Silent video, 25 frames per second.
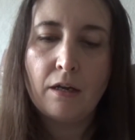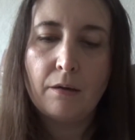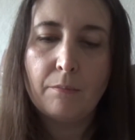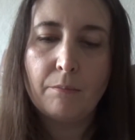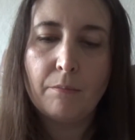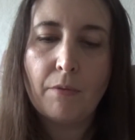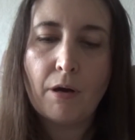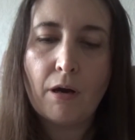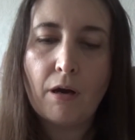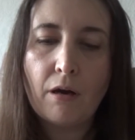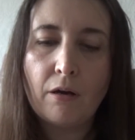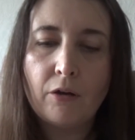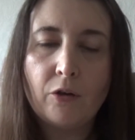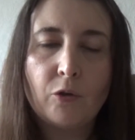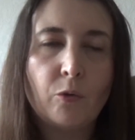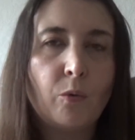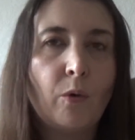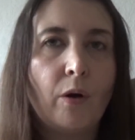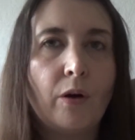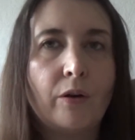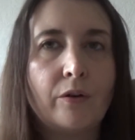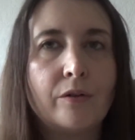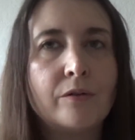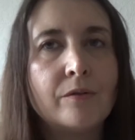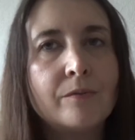Mark
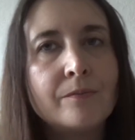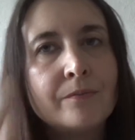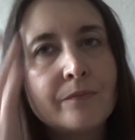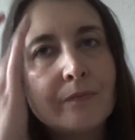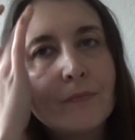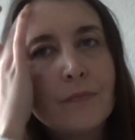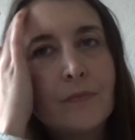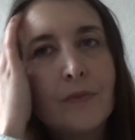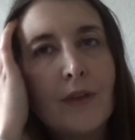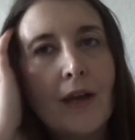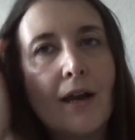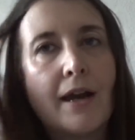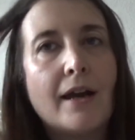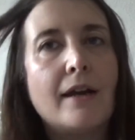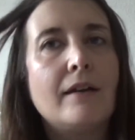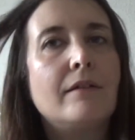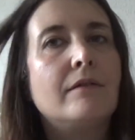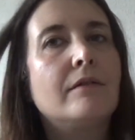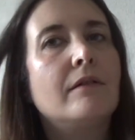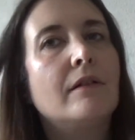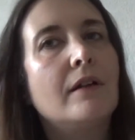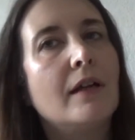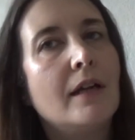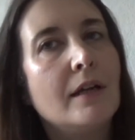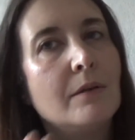one that
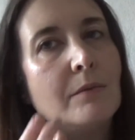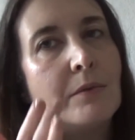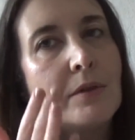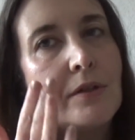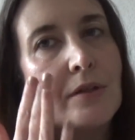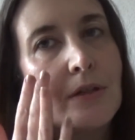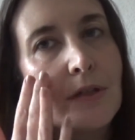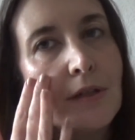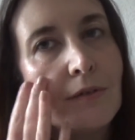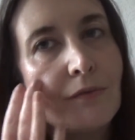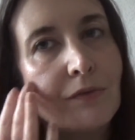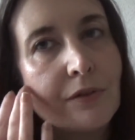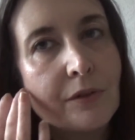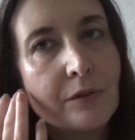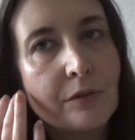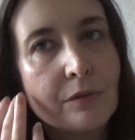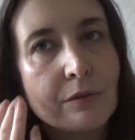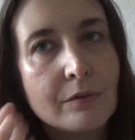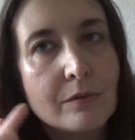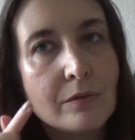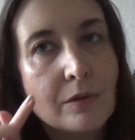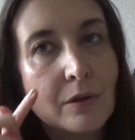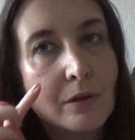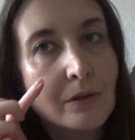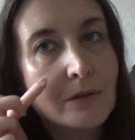it was
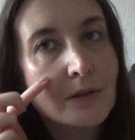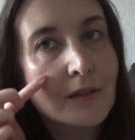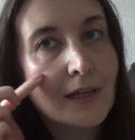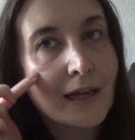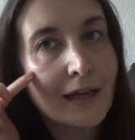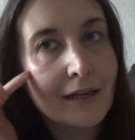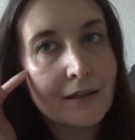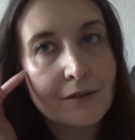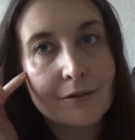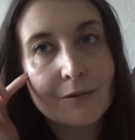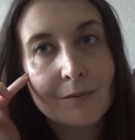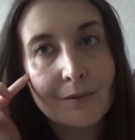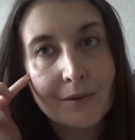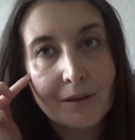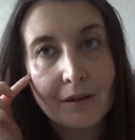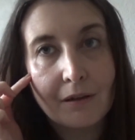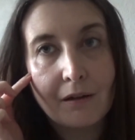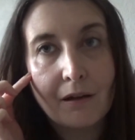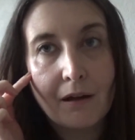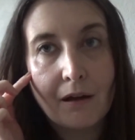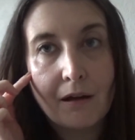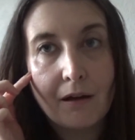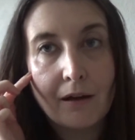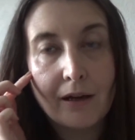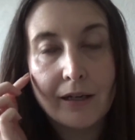difficult not to end up with a
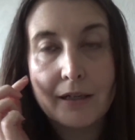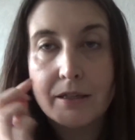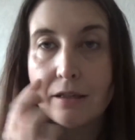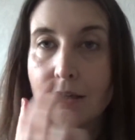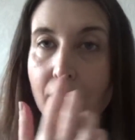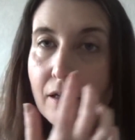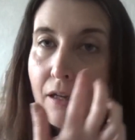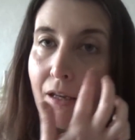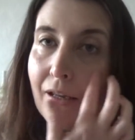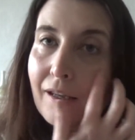line.